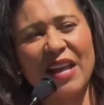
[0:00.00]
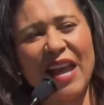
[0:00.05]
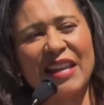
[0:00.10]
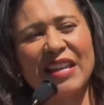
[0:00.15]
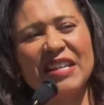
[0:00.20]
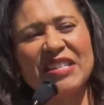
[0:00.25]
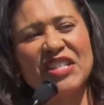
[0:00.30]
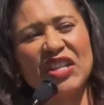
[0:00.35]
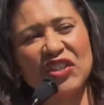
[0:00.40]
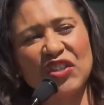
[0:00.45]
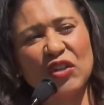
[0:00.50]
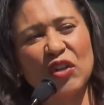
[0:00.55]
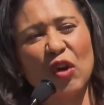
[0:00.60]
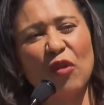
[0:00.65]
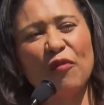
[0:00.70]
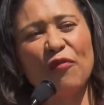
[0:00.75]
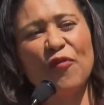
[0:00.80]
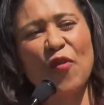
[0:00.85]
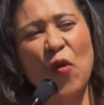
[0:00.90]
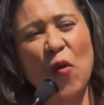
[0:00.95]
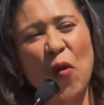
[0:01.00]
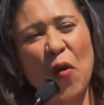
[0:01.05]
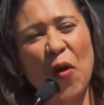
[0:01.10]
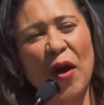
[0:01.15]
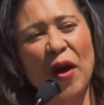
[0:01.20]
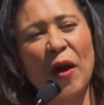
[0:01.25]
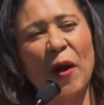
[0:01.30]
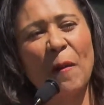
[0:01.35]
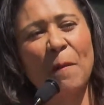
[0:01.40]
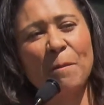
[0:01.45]
an additional
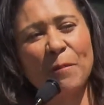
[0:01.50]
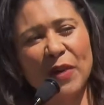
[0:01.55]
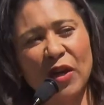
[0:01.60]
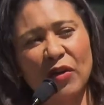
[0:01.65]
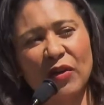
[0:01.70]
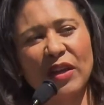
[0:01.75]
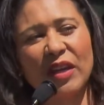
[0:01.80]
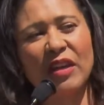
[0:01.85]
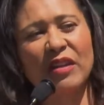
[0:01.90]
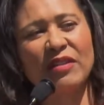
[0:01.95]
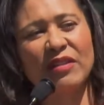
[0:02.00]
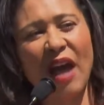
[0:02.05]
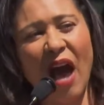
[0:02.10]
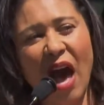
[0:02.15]
$4 million